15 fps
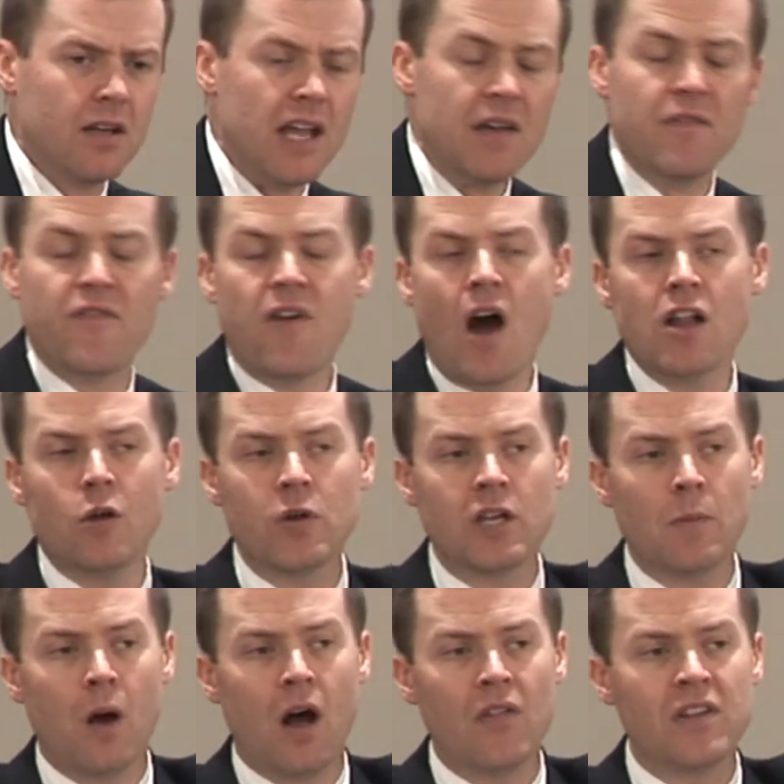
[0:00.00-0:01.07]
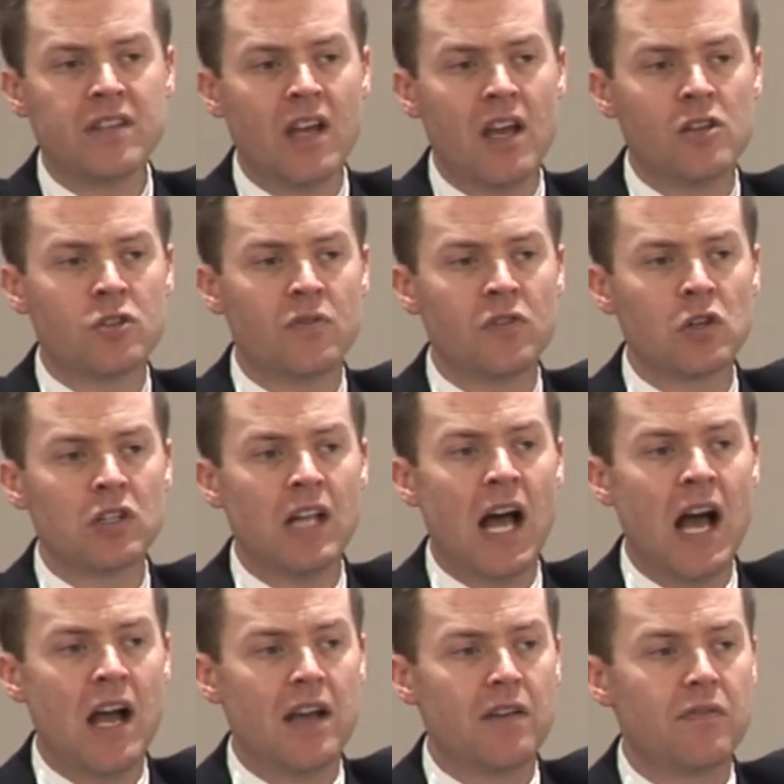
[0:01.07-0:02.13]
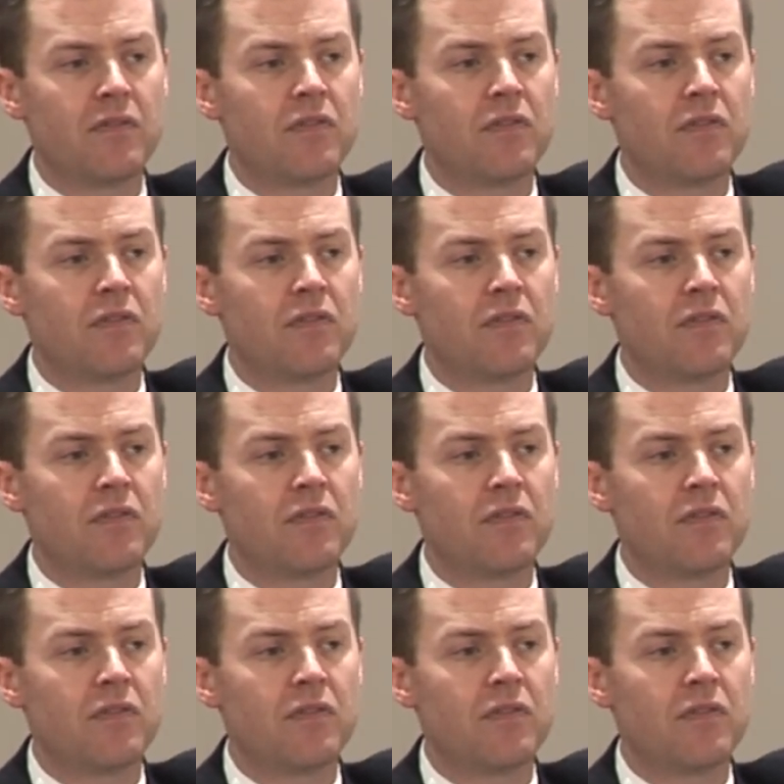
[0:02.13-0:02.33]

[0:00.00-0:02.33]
and follow Him all the days of your life.